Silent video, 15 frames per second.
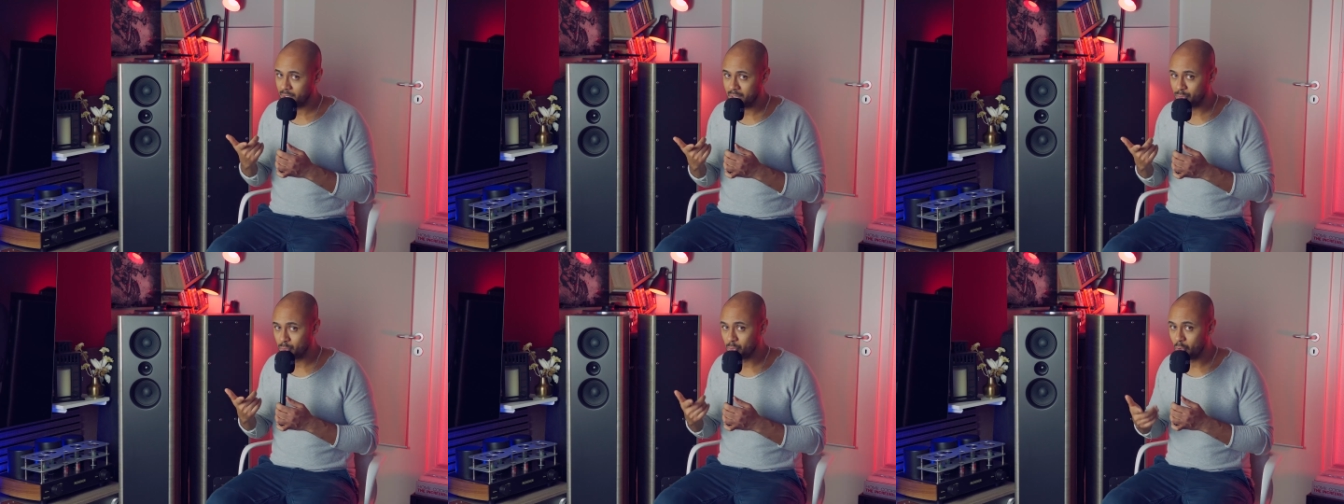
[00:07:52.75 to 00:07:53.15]

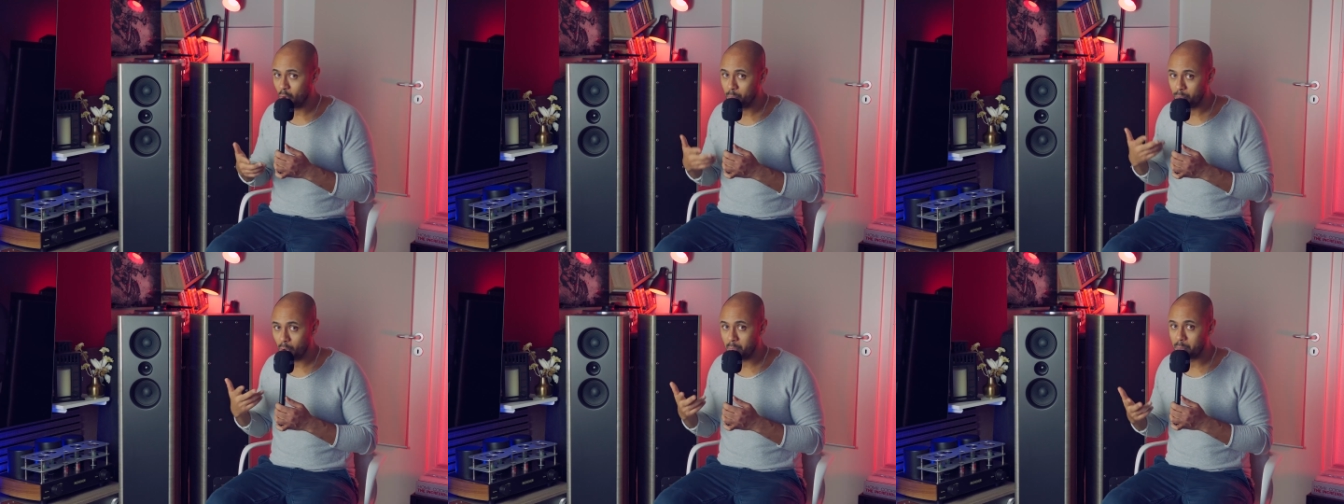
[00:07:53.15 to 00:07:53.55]
as you
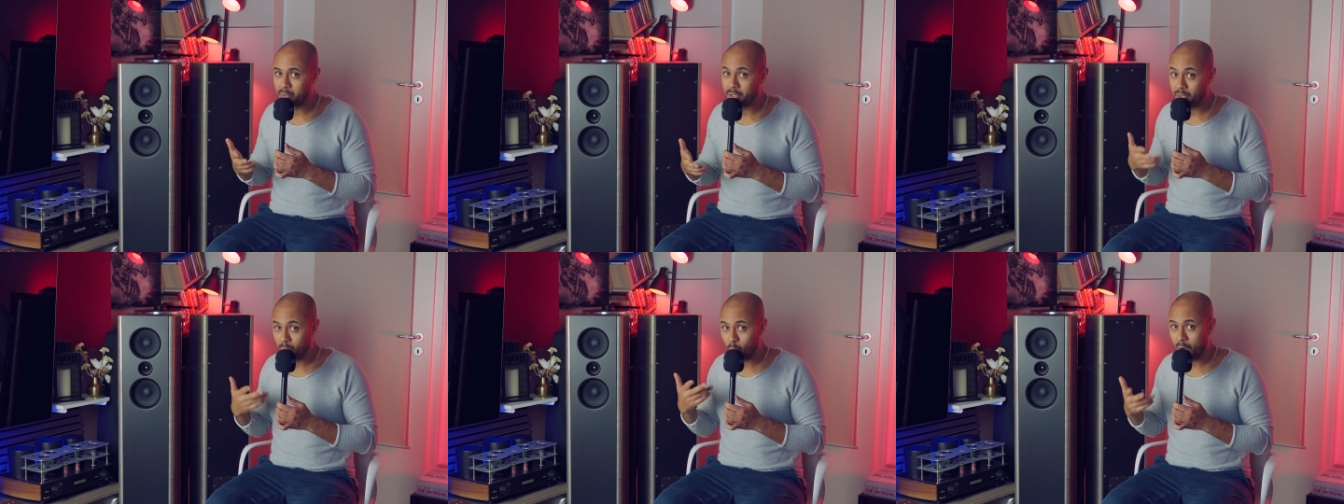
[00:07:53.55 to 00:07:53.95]
know,
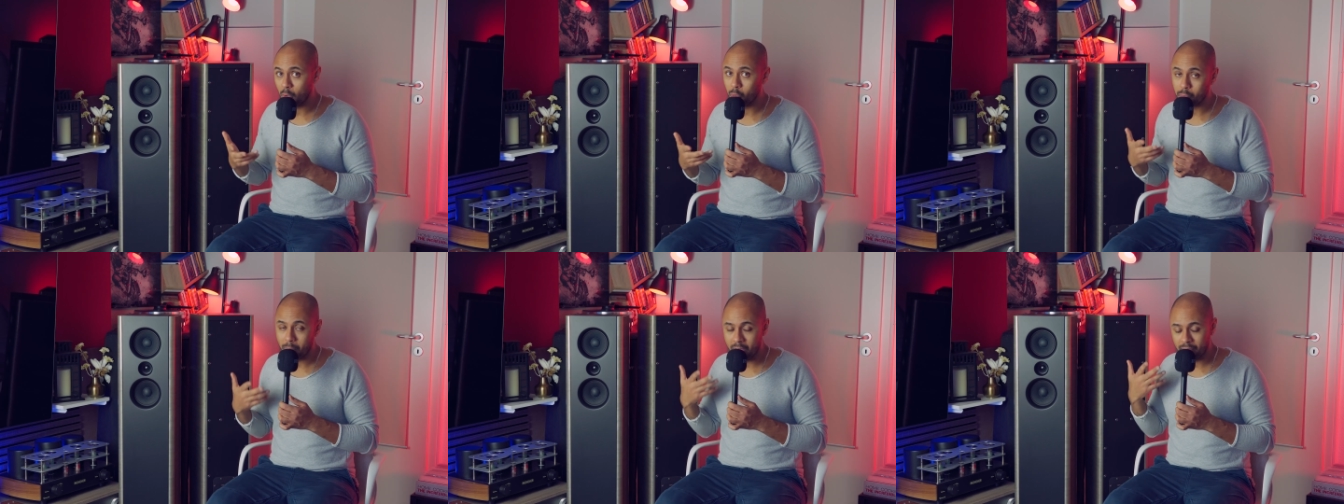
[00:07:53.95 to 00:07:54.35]
probably one
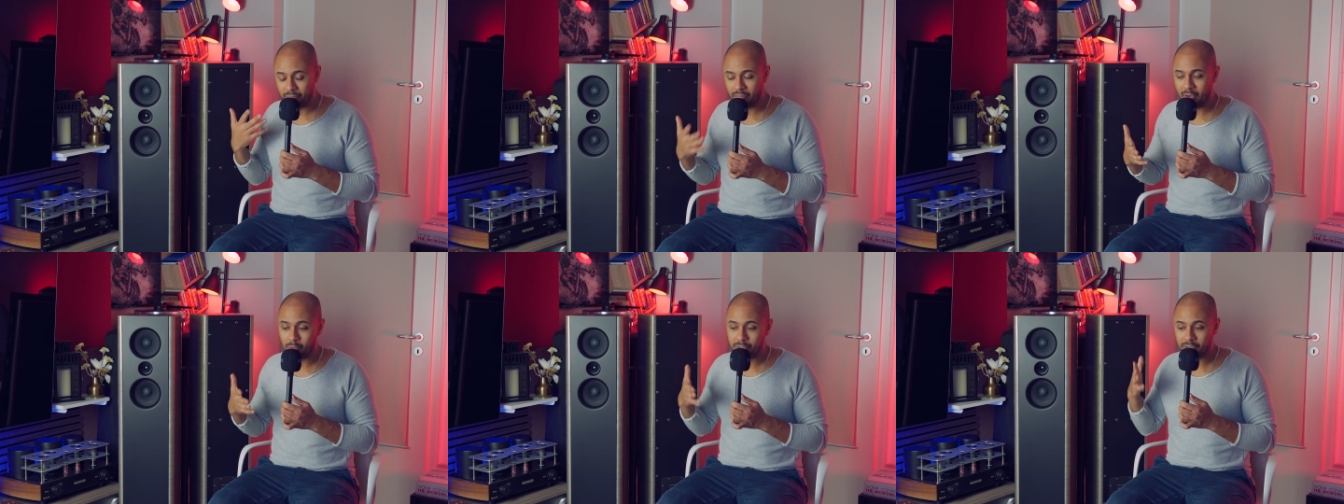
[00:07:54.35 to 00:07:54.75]
of my
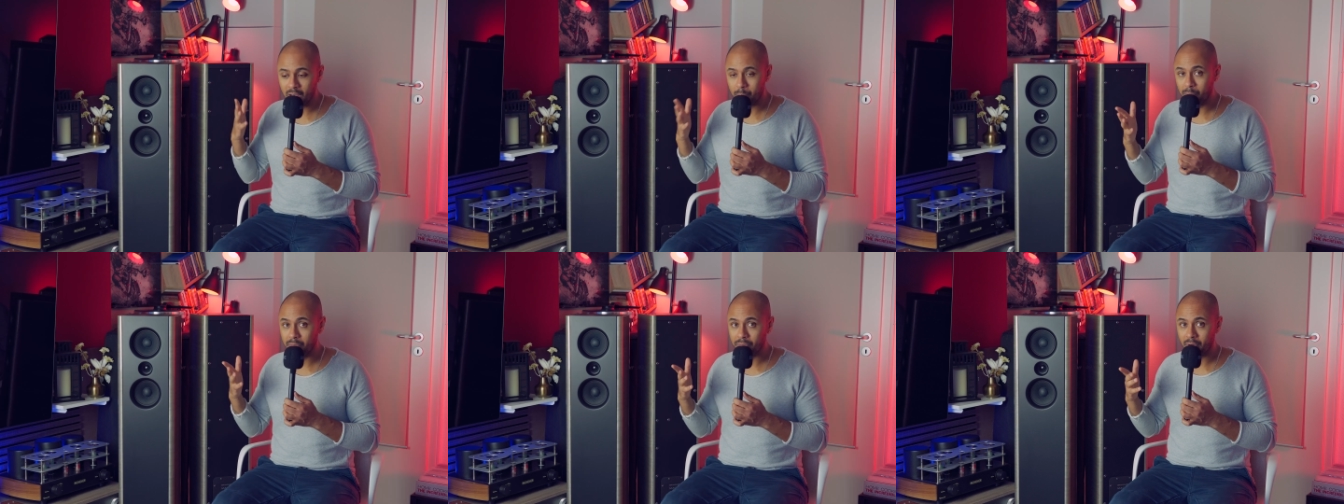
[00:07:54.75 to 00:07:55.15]
favorite
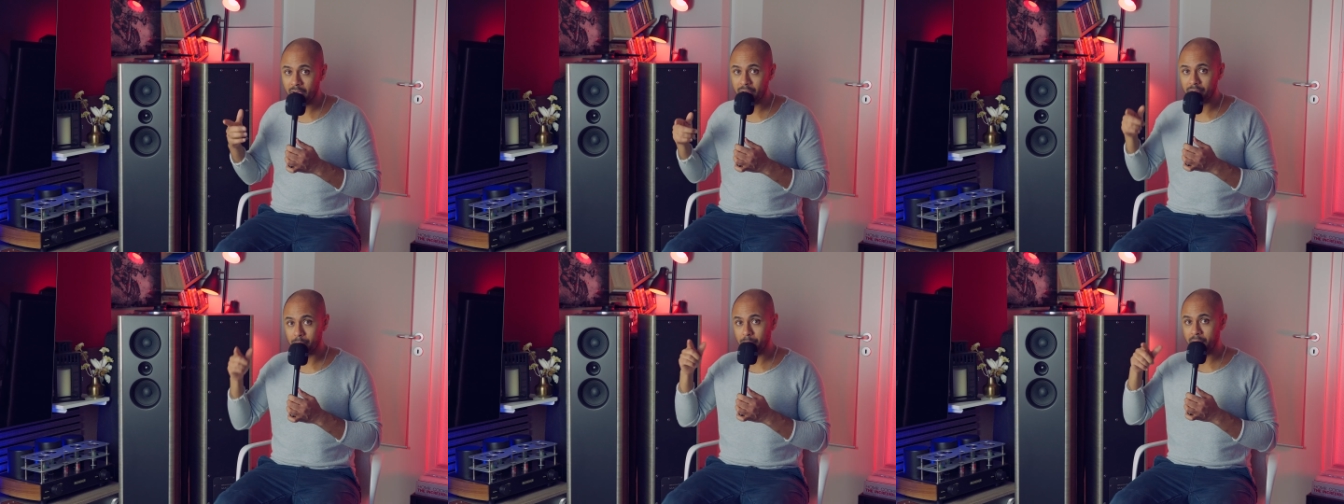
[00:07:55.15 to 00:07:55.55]

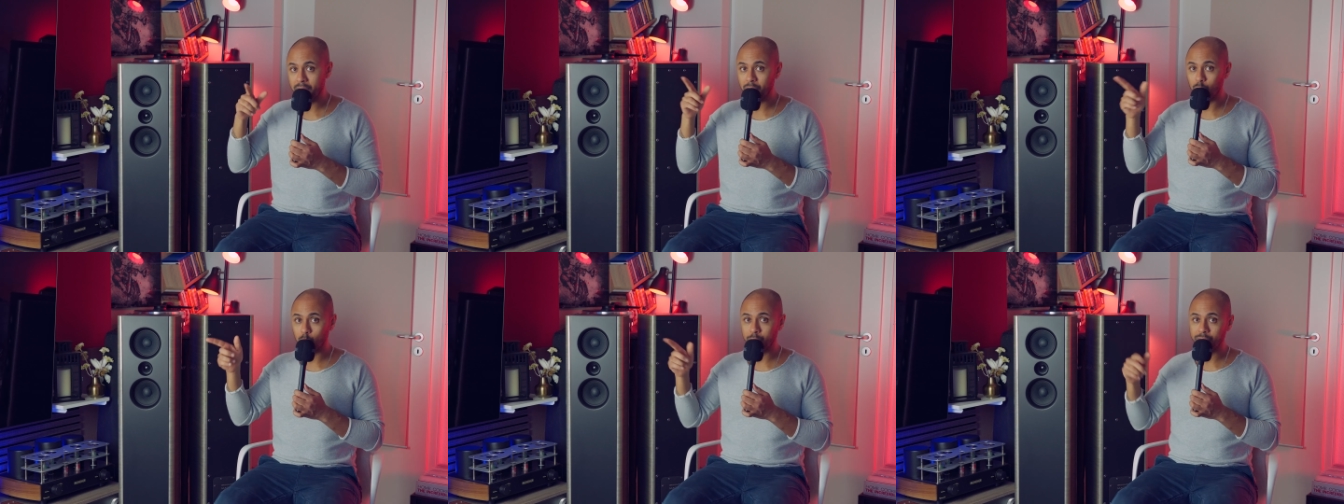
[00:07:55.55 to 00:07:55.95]
amplifier
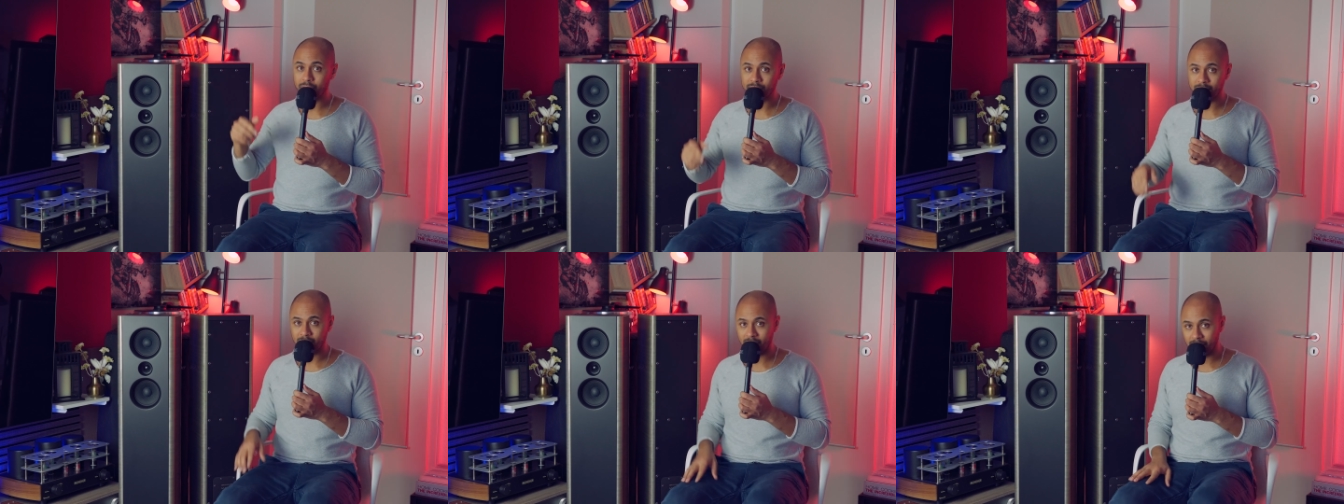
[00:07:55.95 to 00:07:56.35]
paired with the
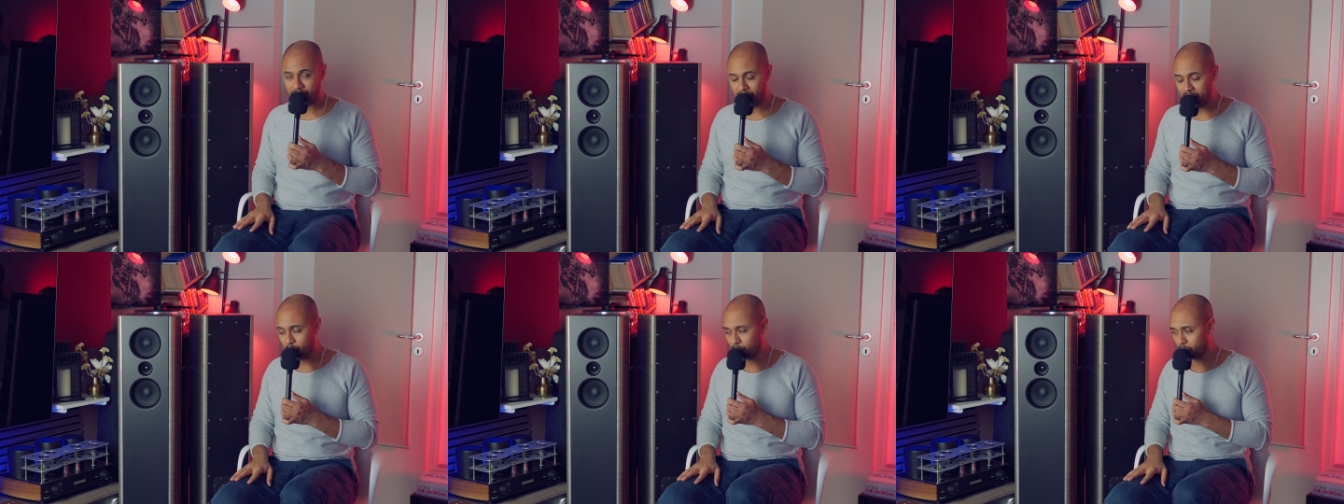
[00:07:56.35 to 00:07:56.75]

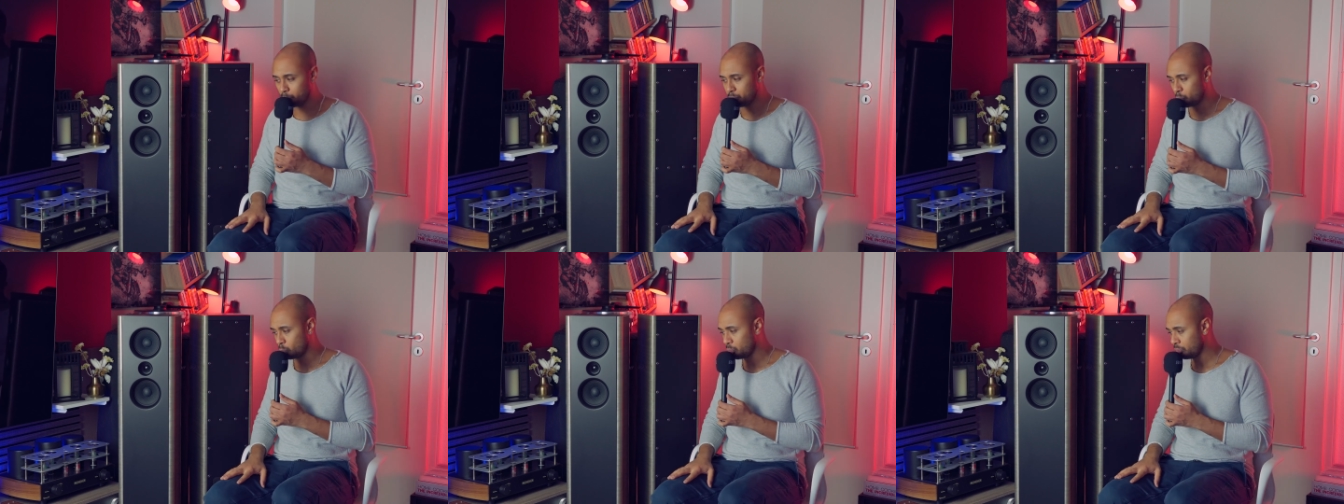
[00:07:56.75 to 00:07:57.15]
Serafino
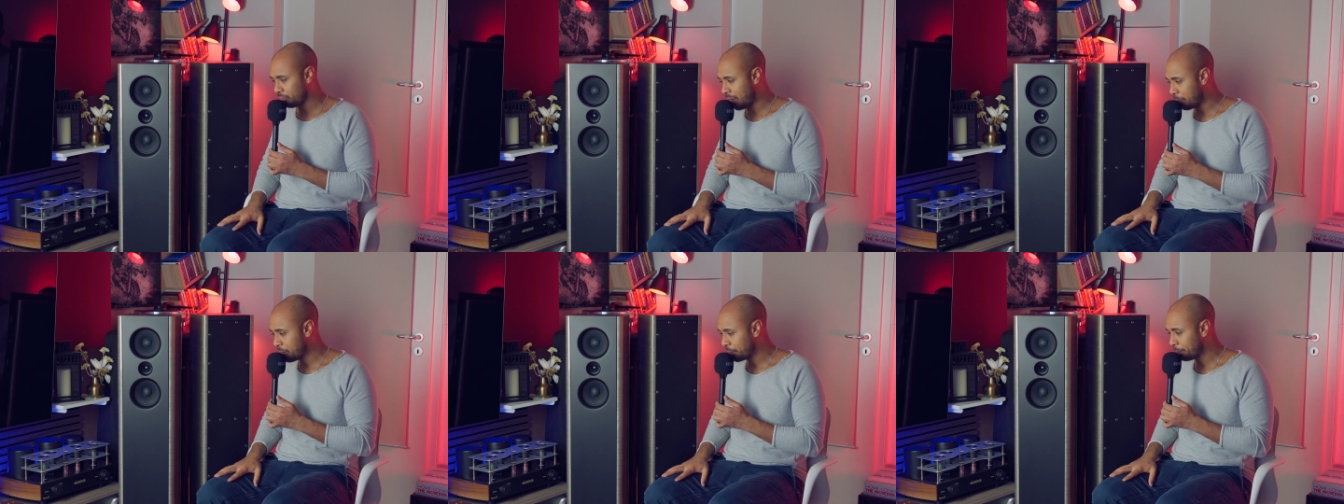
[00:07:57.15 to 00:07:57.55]
from Sonus
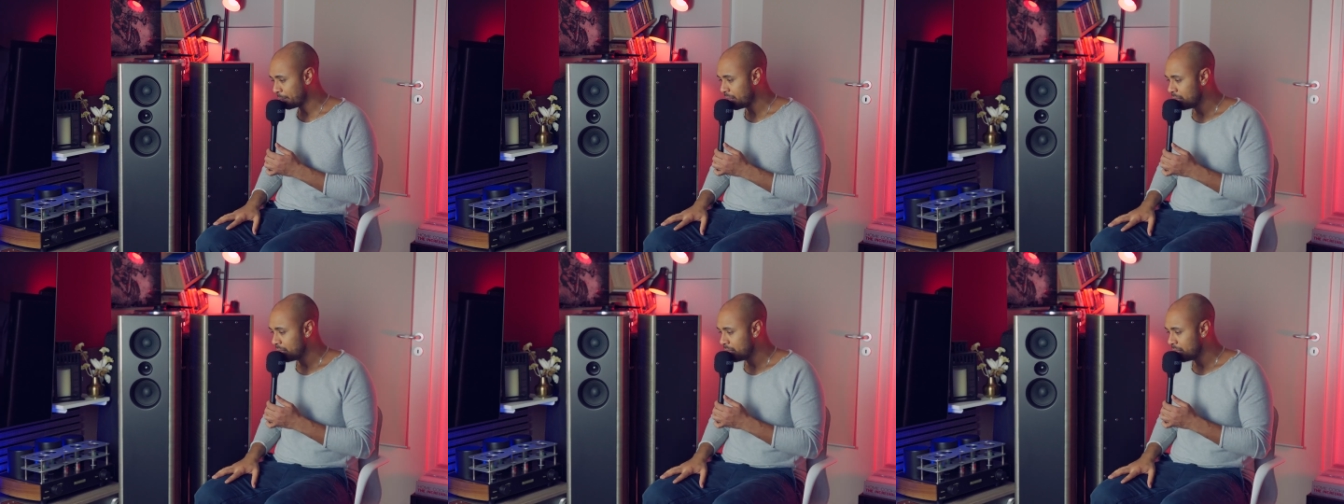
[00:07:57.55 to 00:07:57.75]
Faber.